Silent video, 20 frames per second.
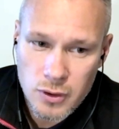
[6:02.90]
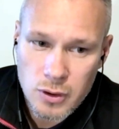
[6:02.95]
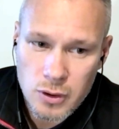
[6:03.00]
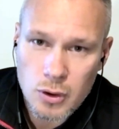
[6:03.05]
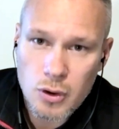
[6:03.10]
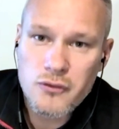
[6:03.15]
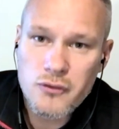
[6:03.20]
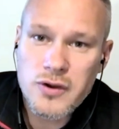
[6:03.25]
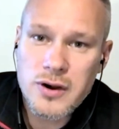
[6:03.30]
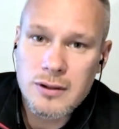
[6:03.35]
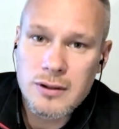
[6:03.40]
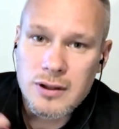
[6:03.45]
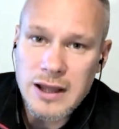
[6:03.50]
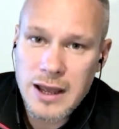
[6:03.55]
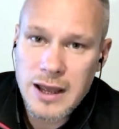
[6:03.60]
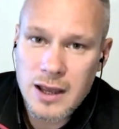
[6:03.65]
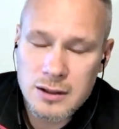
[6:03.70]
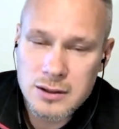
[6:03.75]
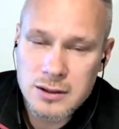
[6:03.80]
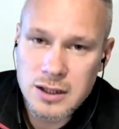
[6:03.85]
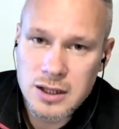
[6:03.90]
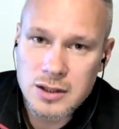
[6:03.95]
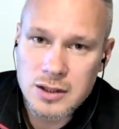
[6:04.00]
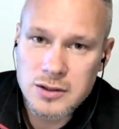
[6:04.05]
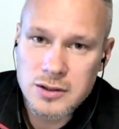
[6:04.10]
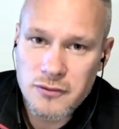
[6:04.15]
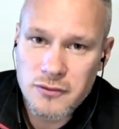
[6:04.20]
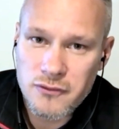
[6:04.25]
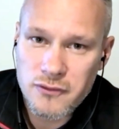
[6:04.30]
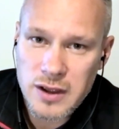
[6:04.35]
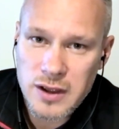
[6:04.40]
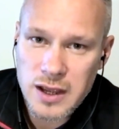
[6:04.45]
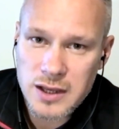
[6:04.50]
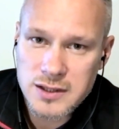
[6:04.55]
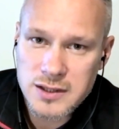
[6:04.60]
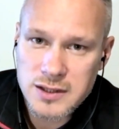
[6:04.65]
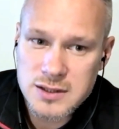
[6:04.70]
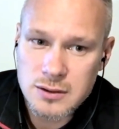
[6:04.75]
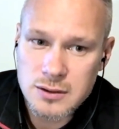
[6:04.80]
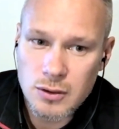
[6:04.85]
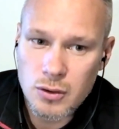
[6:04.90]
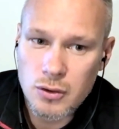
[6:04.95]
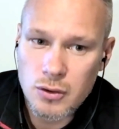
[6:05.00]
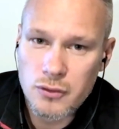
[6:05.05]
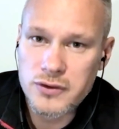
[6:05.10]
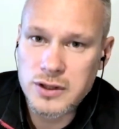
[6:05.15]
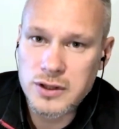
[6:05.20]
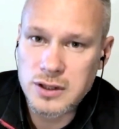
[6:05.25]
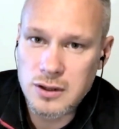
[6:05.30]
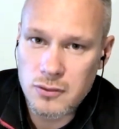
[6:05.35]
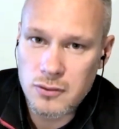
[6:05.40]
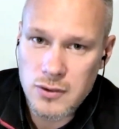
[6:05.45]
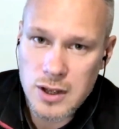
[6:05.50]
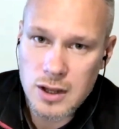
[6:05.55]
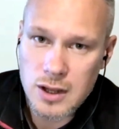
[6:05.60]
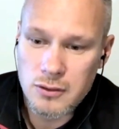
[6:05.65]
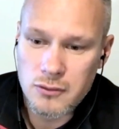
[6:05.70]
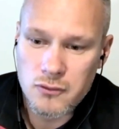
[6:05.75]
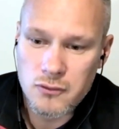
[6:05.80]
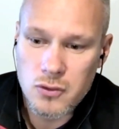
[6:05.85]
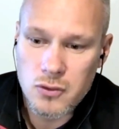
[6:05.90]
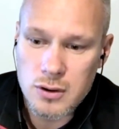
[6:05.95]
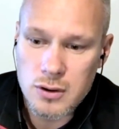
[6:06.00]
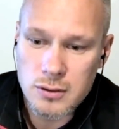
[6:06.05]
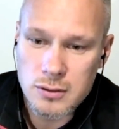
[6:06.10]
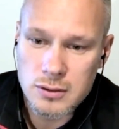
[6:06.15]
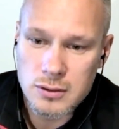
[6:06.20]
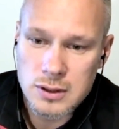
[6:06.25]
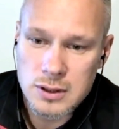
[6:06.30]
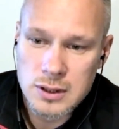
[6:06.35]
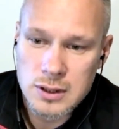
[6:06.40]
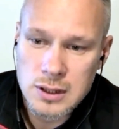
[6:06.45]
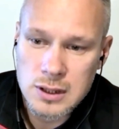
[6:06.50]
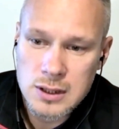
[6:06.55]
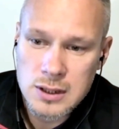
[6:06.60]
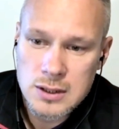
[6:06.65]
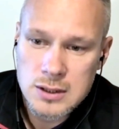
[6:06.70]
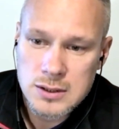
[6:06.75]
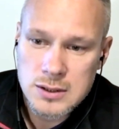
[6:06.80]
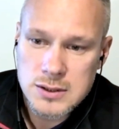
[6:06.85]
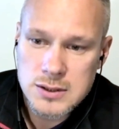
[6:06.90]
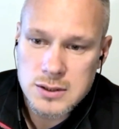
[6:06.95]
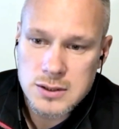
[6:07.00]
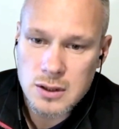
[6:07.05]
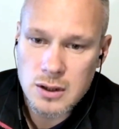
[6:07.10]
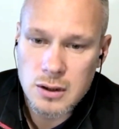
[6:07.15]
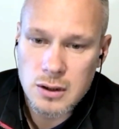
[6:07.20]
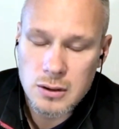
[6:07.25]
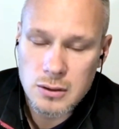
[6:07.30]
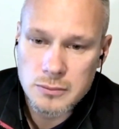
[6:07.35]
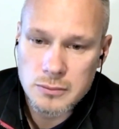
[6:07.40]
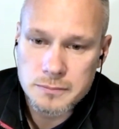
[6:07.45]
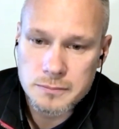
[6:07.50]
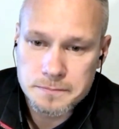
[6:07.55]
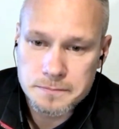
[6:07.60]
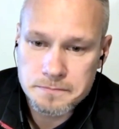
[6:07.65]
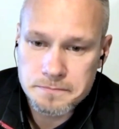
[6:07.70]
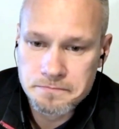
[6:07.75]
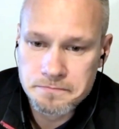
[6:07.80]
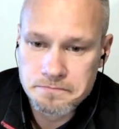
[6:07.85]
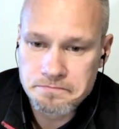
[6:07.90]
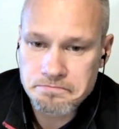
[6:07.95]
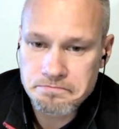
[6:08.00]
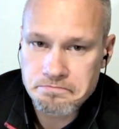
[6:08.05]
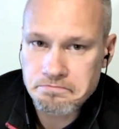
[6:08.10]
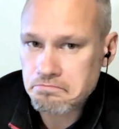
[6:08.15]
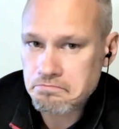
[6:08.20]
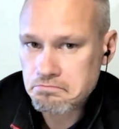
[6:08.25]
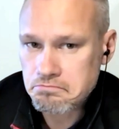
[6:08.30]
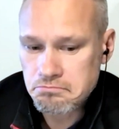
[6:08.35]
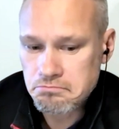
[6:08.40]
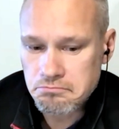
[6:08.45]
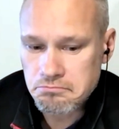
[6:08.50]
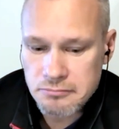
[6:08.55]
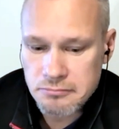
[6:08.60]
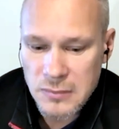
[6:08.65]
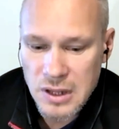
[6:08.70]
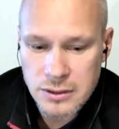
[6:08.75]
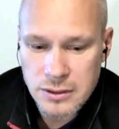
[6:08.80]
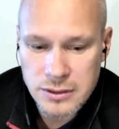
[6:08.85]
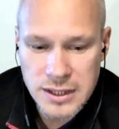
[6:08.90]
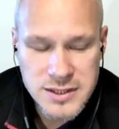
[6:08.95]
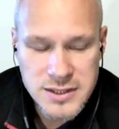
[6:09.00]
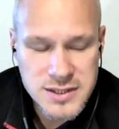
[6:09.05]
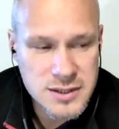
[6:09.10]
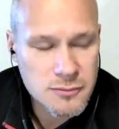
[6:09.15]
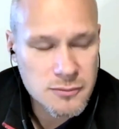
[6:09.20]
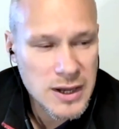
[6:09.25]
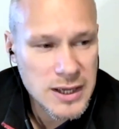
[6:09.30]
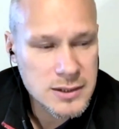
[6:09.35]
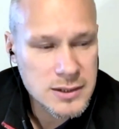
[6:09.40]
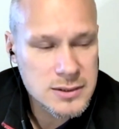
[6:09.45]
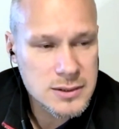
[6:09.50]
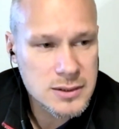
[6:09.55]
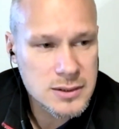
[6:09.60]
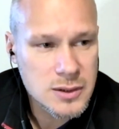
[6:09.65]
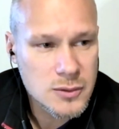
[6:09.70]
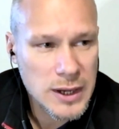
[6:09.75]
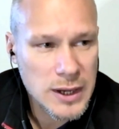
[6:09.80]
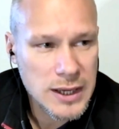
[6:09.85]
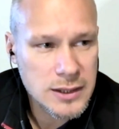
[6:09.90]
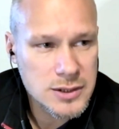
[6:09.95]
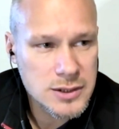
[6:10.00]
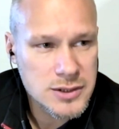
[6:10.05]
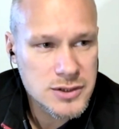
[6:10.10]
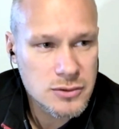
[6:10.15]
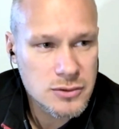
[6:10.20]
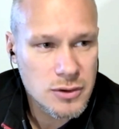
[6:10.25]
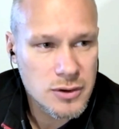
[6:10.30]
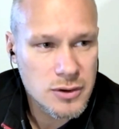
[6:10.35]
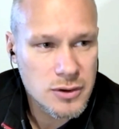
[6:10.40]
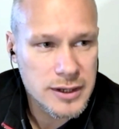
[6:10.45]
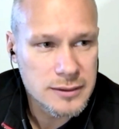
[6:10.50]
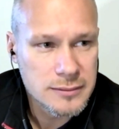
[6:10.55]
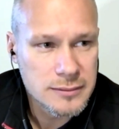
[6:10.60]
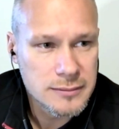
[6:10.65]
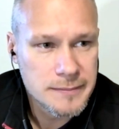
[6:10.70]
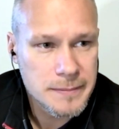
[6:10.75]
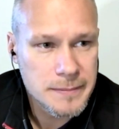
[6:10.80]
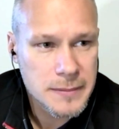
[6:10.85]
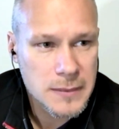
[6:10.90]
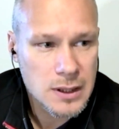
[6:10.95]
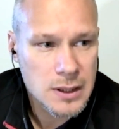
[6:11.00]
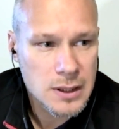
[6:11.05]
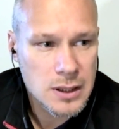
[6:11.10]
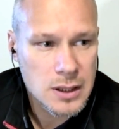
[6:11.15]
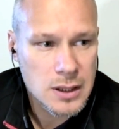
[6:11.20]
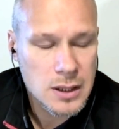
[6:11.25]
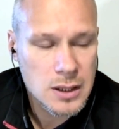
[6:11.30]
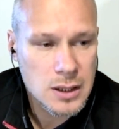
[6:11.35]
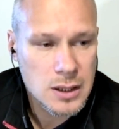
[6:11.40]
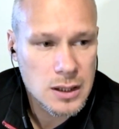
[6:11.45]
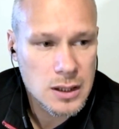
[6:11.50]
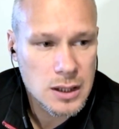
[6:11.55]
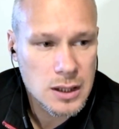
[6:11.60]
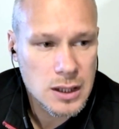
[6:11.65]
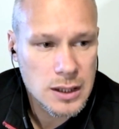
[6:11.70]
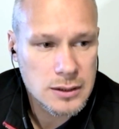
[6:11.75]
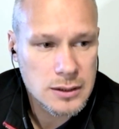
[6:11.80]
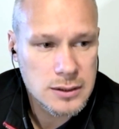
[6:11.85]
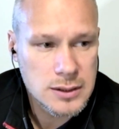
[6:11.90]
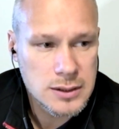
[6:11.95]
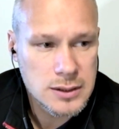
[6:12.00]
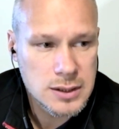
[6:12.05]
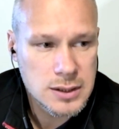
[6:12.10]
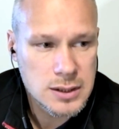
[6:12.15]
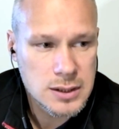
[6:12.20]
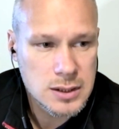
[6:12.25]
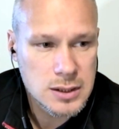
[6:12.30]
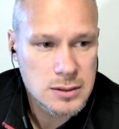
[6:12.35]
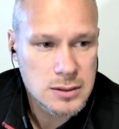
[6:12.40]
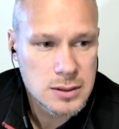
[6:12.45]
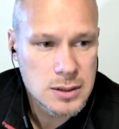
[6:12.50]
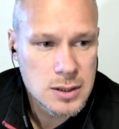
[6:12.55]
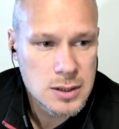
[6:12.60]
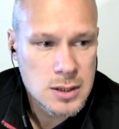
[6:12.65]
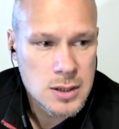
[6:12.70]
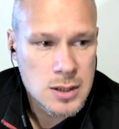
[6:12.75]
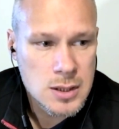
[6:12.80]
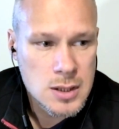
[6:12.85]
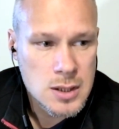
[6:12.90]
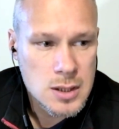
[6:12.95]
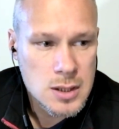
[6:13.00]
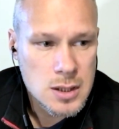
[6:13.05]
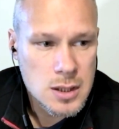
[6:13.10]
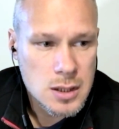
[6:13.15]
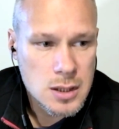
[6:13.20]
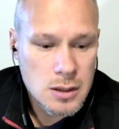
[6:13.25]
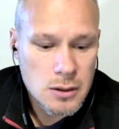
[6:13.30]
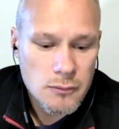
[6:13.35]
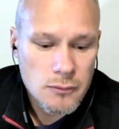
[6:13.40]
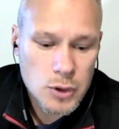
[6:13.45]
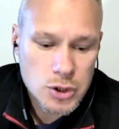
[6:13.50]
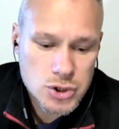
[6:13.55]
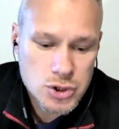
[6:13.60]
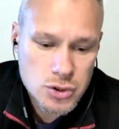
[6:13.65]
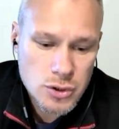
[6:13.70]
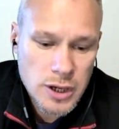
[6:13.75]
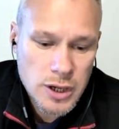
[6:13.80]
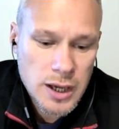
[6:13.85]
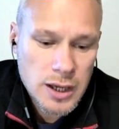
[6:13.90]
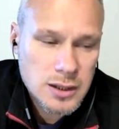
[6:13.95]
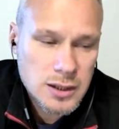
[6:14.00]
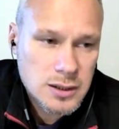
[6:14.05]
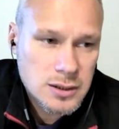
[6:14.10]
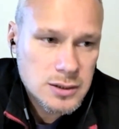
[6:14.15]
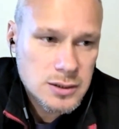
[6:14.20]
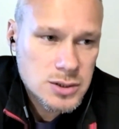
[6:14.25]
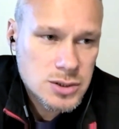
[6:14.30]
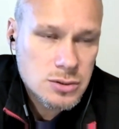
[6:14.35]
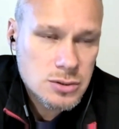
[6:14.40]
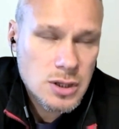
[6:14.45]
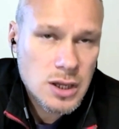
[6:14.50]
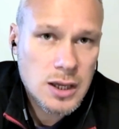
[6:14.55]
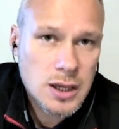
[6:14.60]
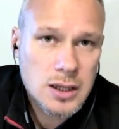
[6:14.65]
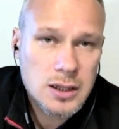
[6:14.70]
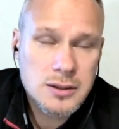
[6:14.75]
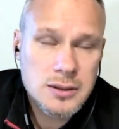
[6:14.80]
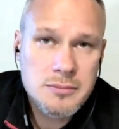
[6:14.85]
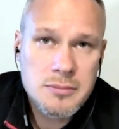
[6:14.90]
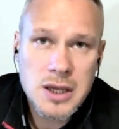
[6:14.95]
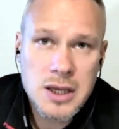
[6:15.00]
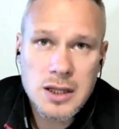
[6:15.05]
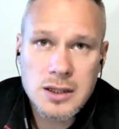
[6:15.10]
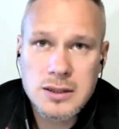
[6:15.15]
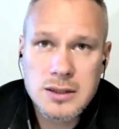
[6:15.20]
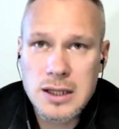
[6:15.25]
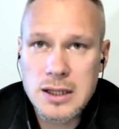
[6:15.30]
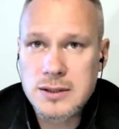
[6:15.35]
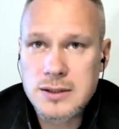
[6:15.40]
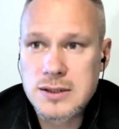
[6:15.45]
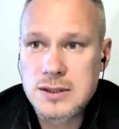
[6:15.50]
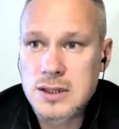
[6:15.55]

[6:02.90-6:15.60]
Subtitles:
overlaying the interface over the real world. So that's quite the story, and what should I admit that